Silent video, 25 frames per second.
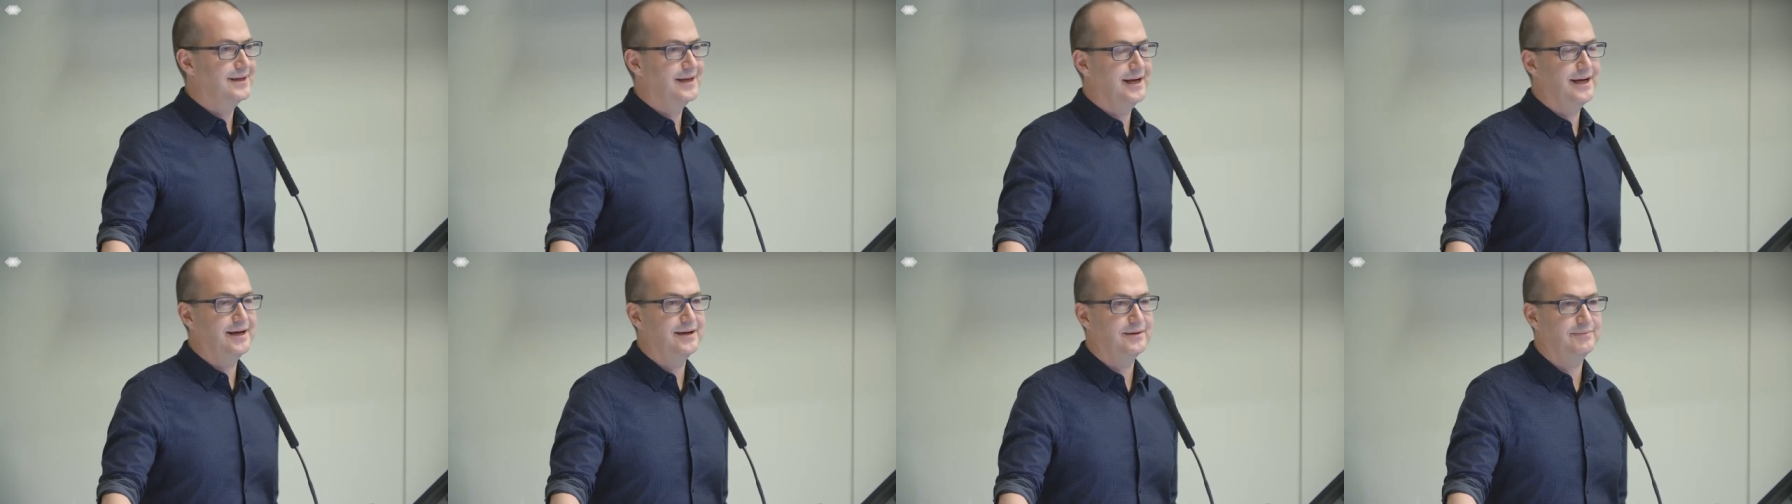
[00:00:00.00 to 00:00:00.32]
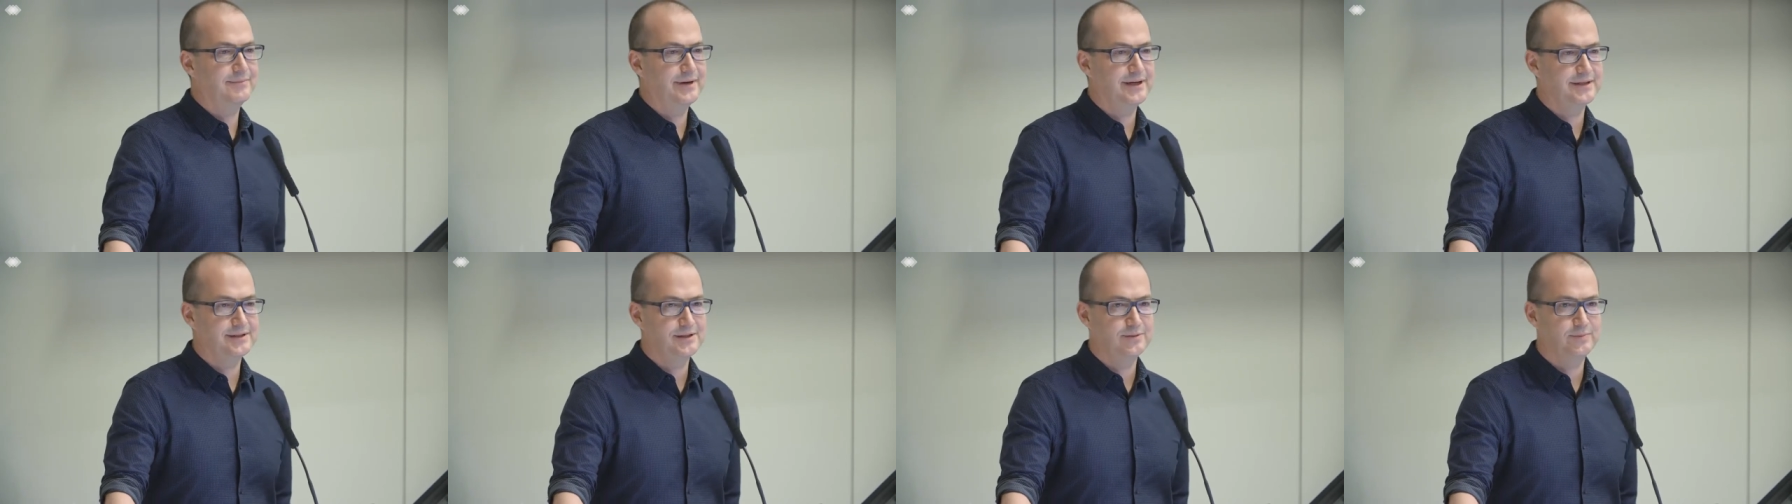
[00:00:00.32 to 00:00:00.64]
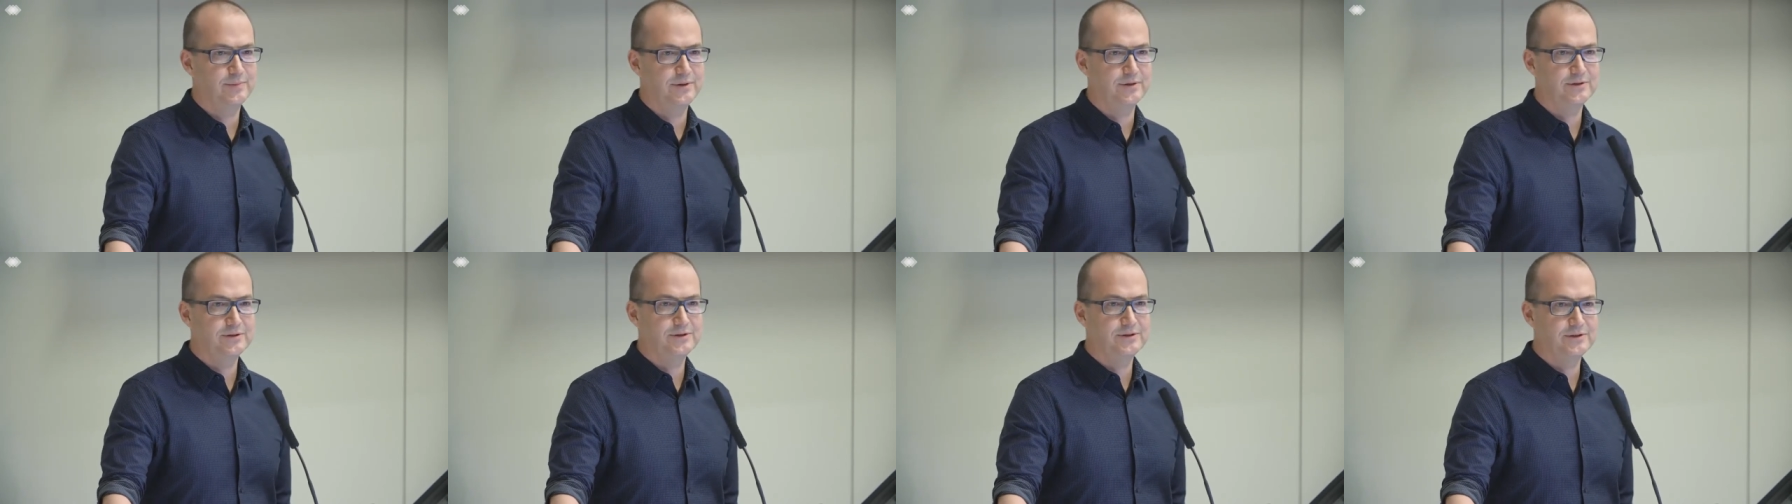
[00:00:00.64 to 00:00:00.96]
um, as
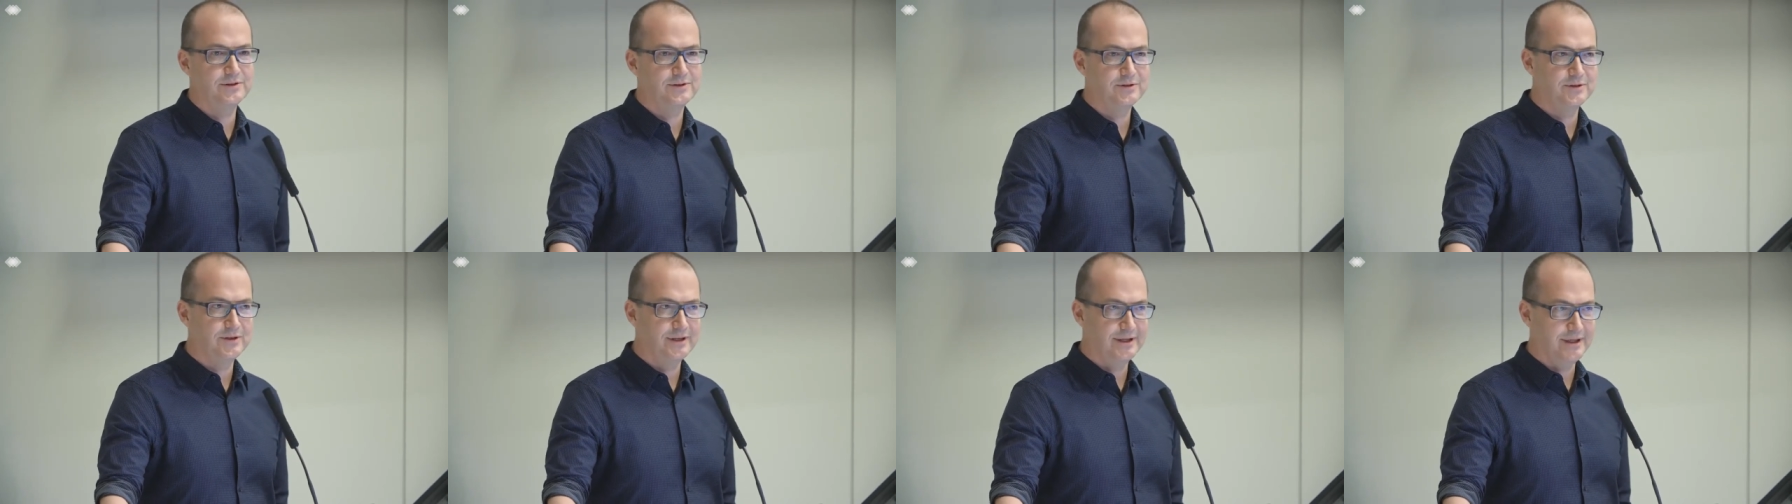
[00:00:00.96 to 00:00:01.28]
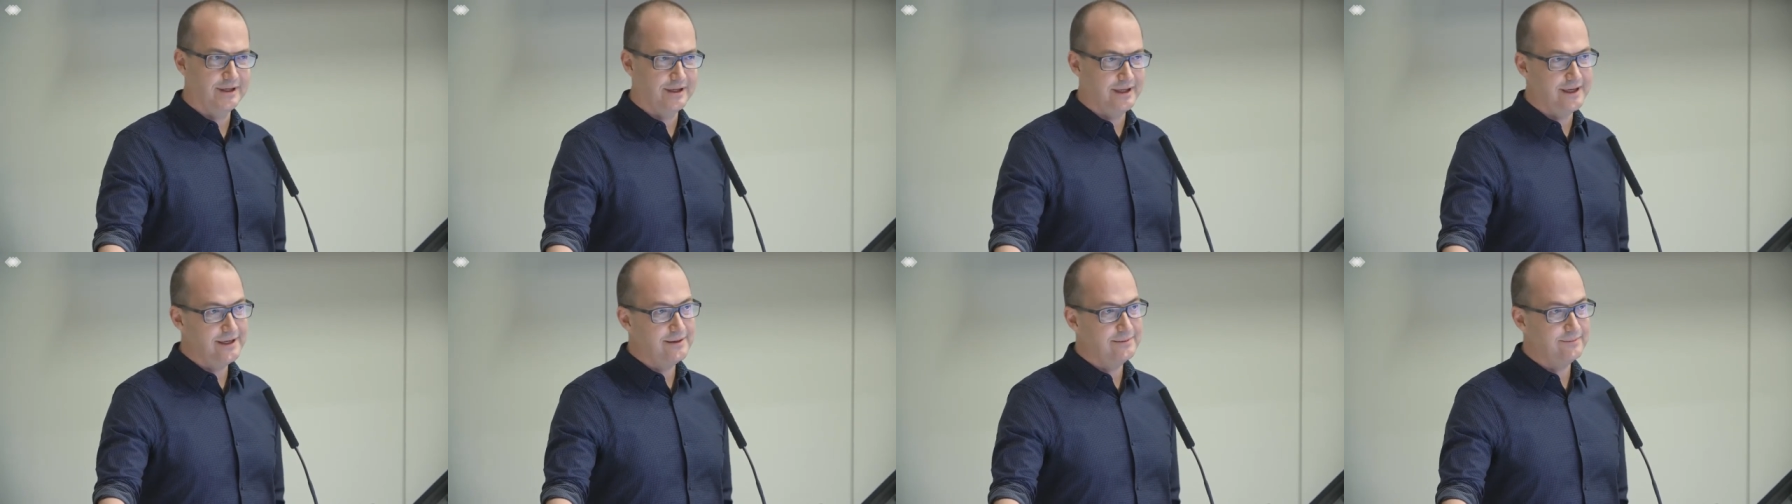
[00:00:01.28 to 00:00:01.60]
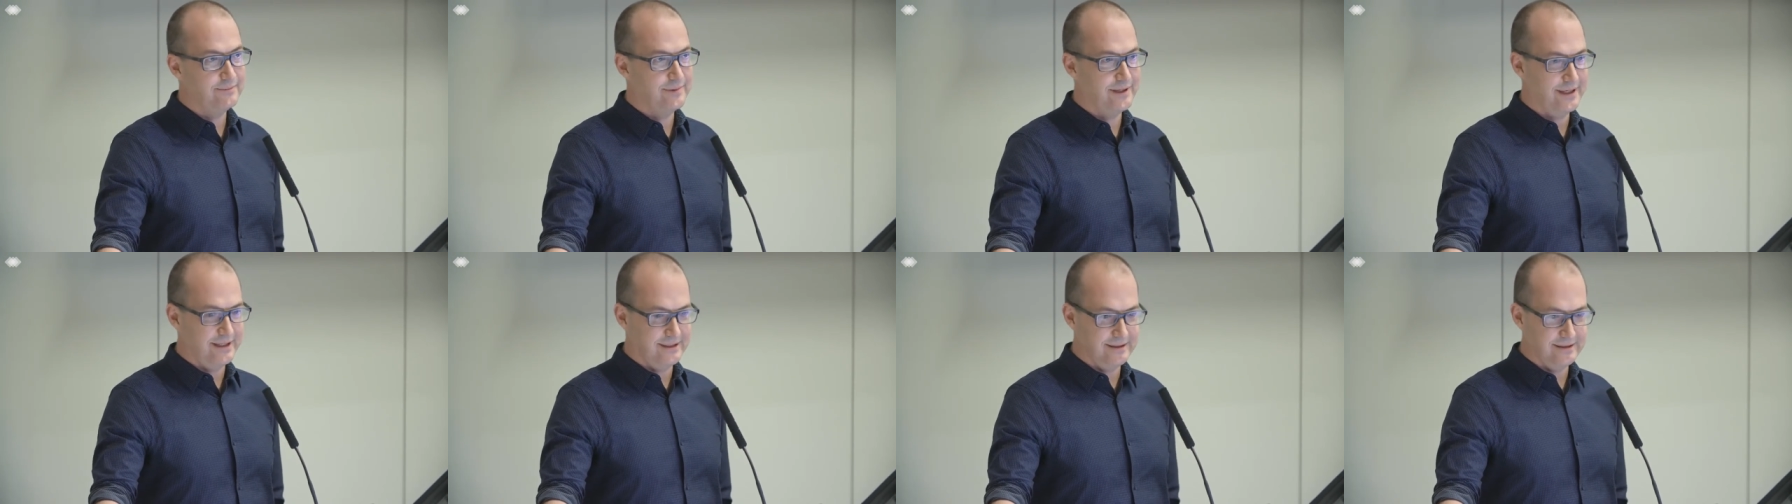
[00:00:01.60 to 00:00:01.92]
opposed to
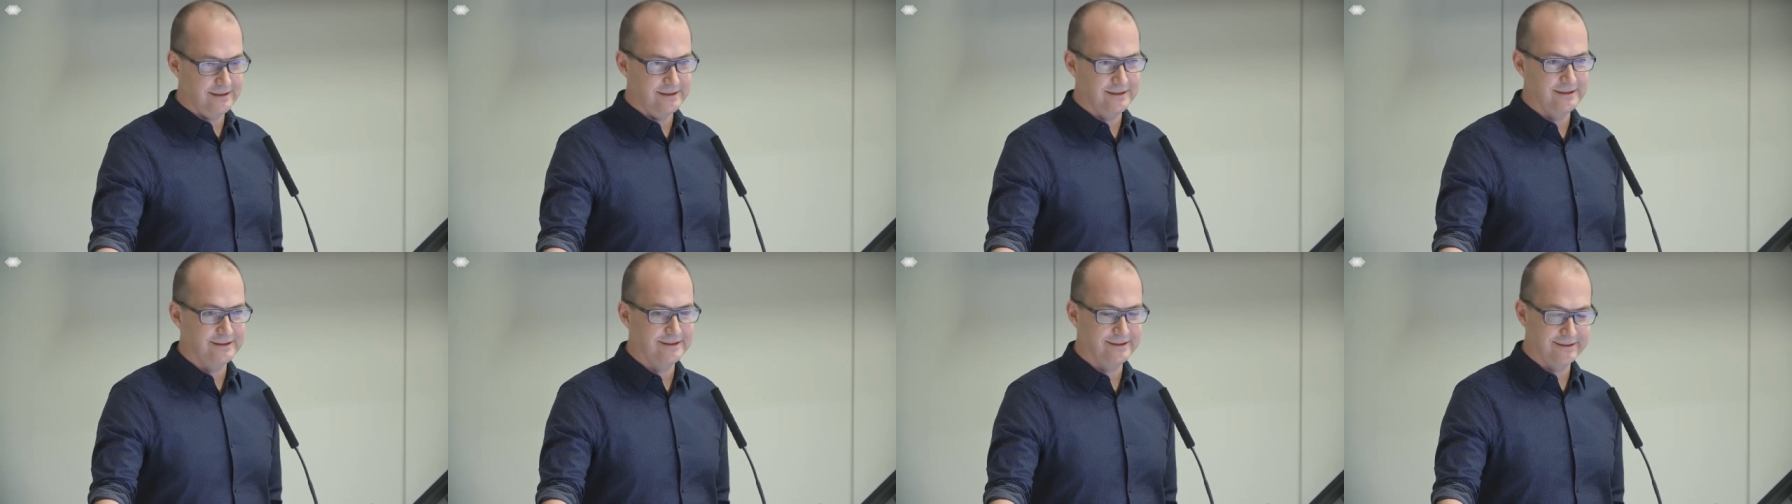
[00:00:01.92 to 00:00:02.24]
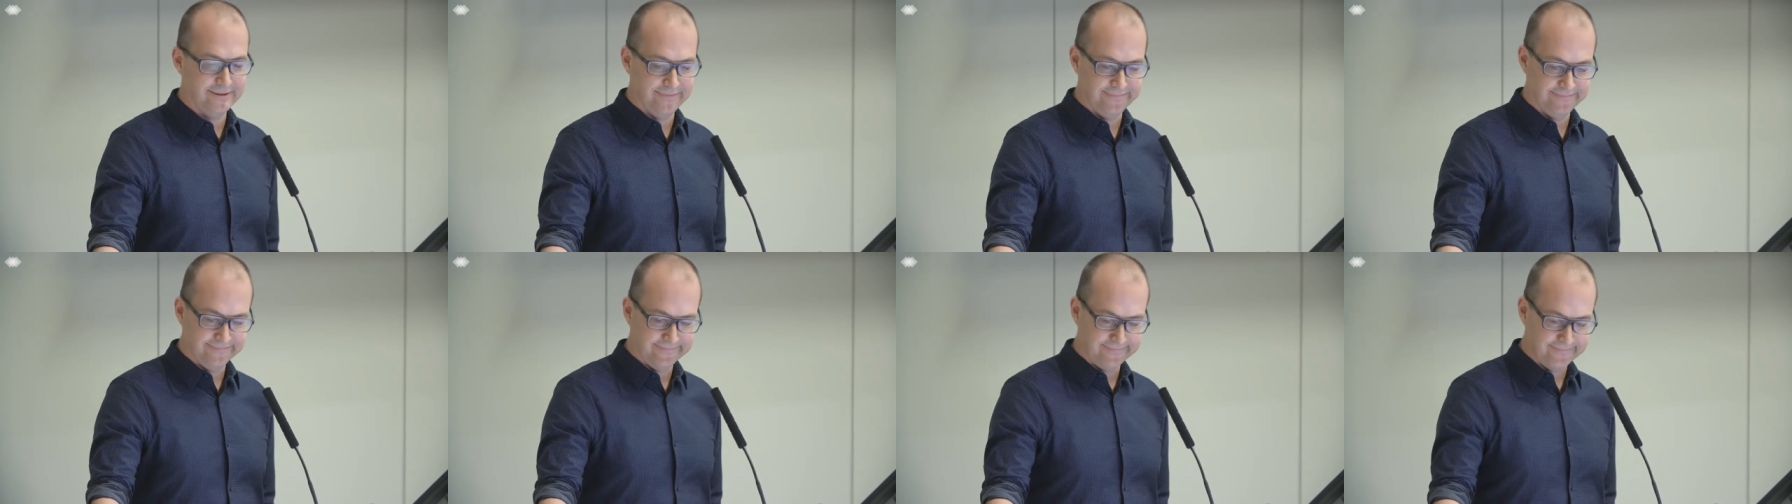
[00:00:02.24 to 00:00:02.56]
inpatients.